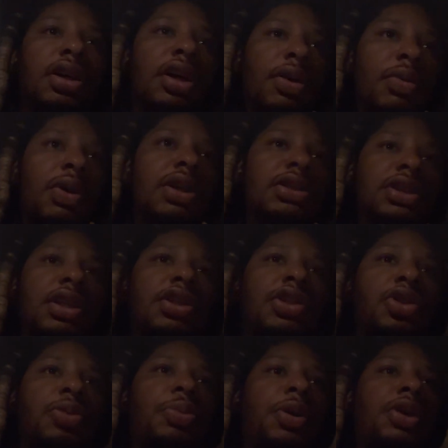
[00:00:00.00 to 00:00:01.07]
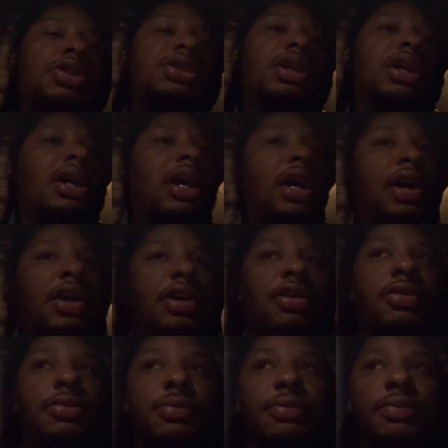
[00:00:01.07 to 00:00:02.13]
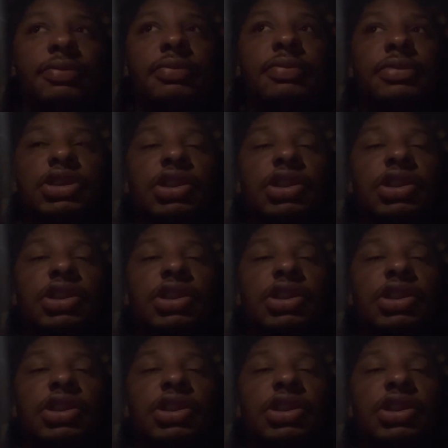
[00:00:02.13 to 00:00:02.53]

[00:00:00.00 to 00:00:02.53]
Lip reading: It wasn't a new person like I am.